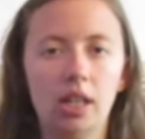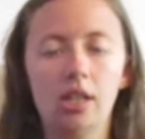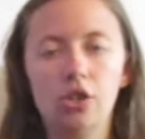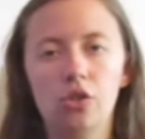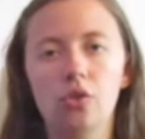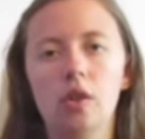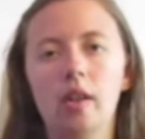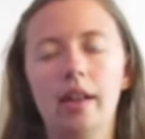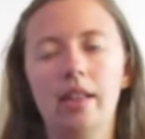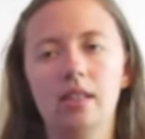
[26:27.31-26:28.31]
into
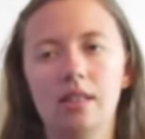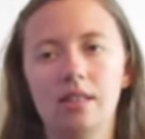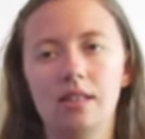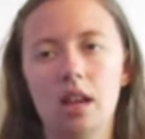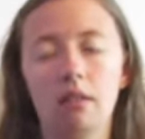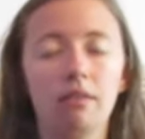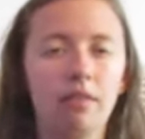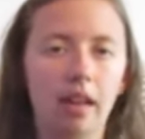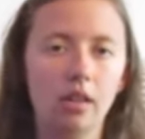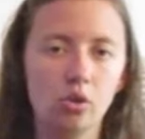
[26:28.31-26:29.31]
it and certain
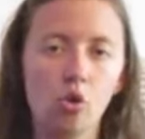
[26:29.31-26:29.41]
things,